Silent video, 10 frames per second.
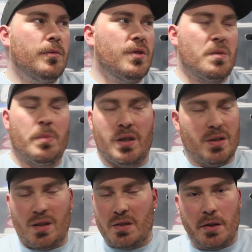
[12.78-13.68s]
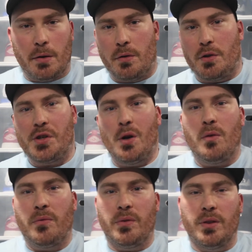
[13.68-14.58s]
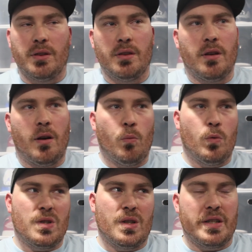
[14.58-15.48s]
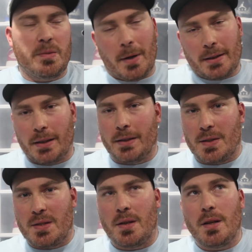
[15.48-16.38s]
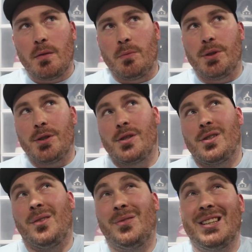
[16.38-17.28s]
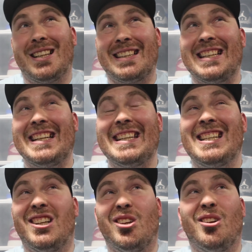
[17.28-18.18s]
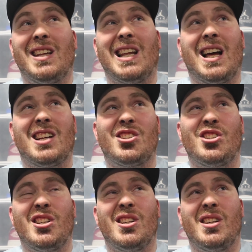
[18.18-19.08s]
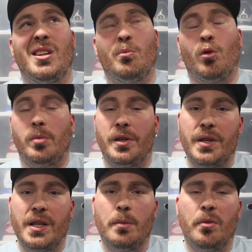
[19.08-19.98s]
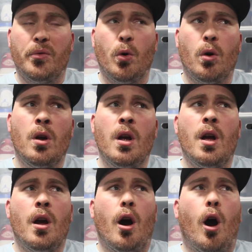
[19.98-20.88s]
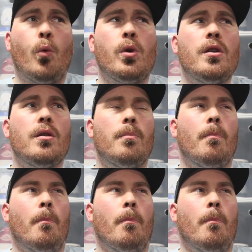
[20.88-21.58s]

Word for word: just because I see it on the shelf and I wasn't expecting to see it, which I feel like I did a lot last year and probably the year before. I want to